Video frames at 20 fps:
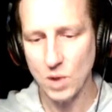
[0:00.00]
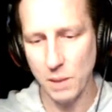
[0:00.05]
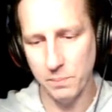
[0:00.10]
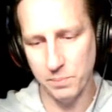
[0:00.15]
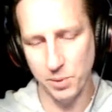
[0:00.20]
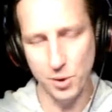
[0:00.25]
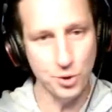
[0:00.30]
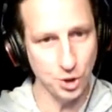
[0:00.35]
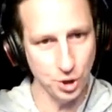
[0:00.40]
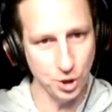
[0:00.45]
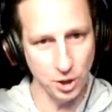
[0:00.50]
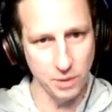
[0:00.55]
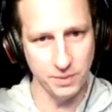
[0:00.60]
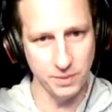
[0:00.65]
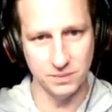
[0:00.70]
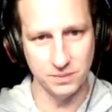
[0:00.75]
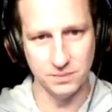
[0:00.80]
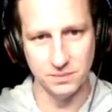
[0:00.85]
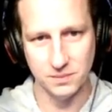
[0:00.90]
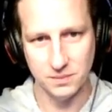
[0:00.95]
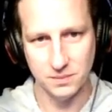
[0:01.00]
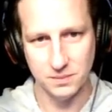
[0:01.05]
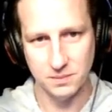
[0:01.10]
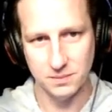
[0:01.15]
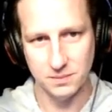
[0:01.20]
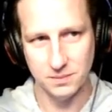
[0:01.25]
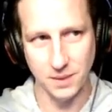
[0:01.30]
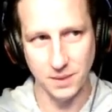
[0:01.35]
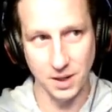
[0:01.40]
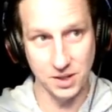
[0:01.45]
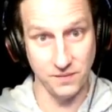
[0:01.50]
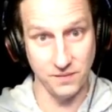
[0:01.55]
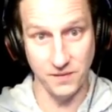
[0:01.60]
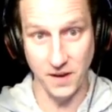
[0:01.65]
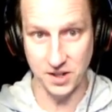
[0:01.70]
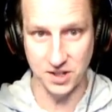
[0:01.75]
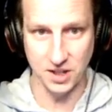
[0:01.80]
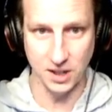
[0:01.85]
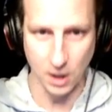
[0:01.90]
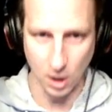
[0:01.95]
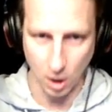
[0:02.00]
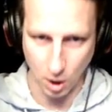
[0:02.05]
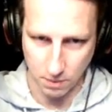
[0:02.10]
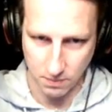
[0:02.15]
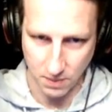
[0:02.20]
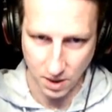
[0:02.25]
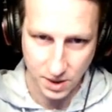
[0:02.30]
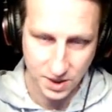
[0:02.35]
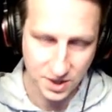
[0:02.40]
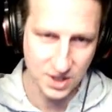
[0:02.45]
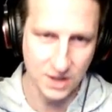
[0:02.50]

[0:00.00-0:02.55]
Bruce Sherman has invested a lot of money,